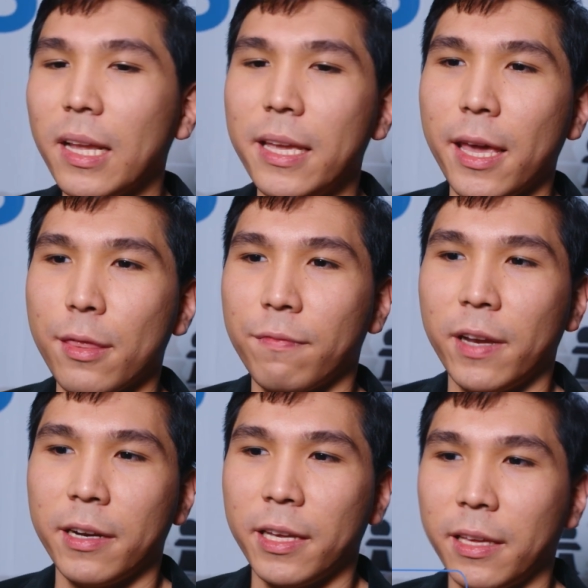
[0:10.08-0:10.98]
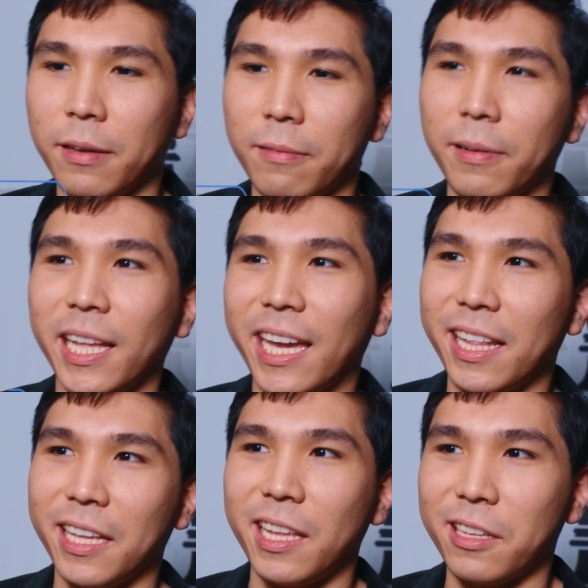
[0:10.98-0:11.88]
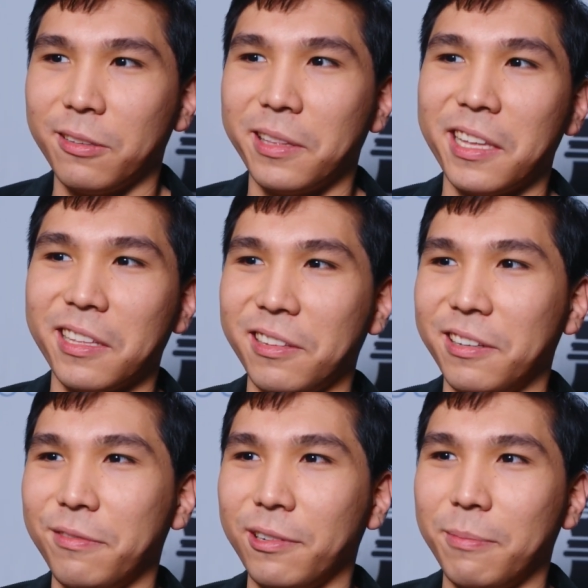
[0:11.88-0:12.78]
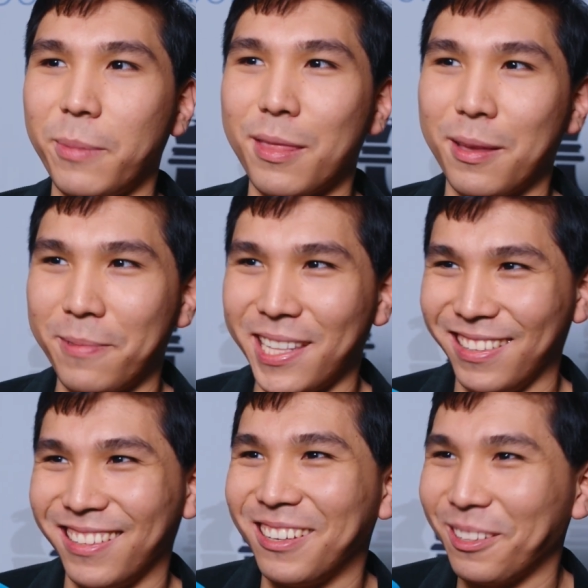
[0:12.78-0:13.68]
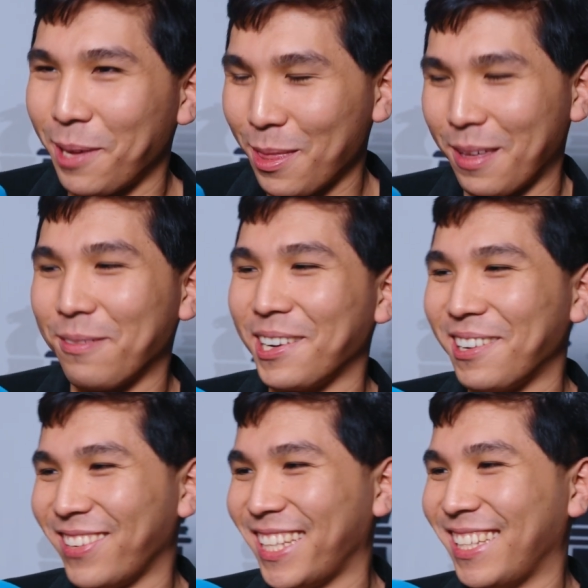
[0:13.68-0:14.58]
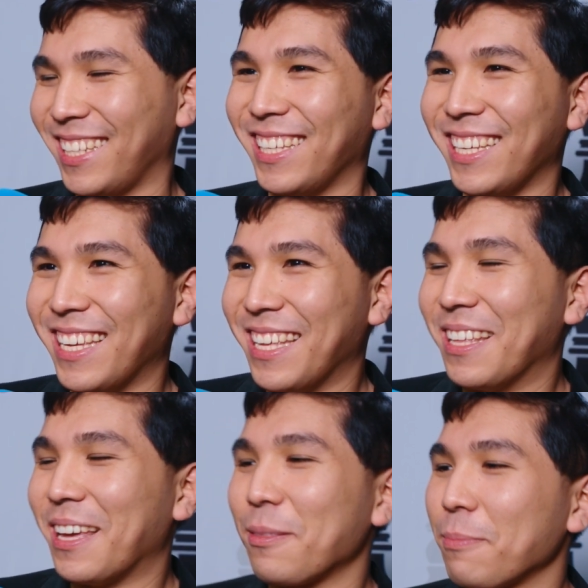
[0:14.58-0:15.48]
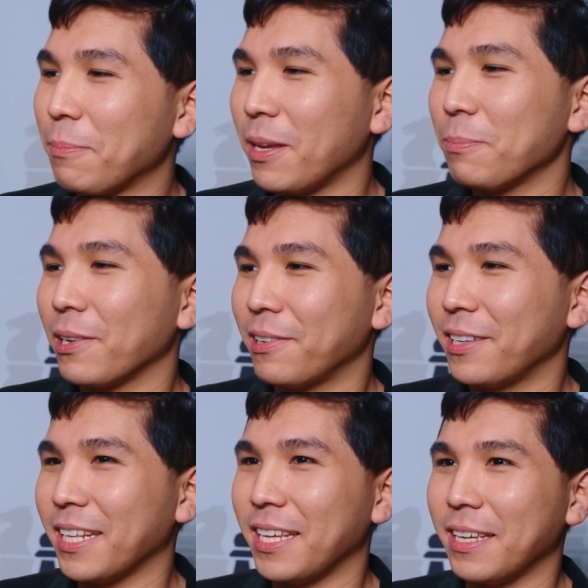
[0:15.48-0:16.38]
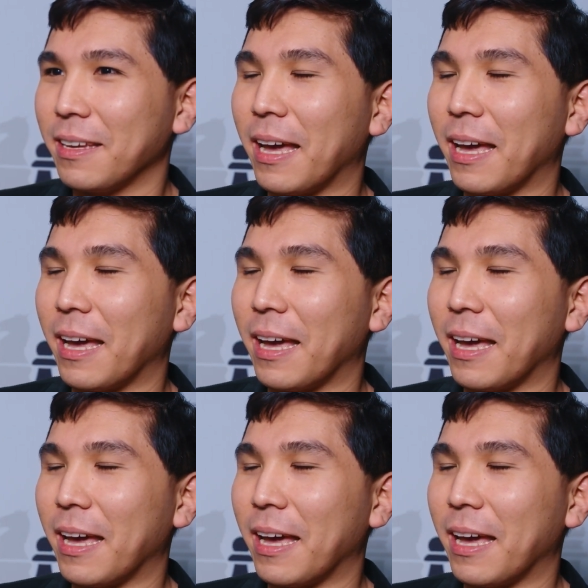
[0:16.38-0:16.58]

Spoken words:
Yes, very. Well, again, I'd like to thank the Lord for an amazing win. Always after a win, that's my main priority.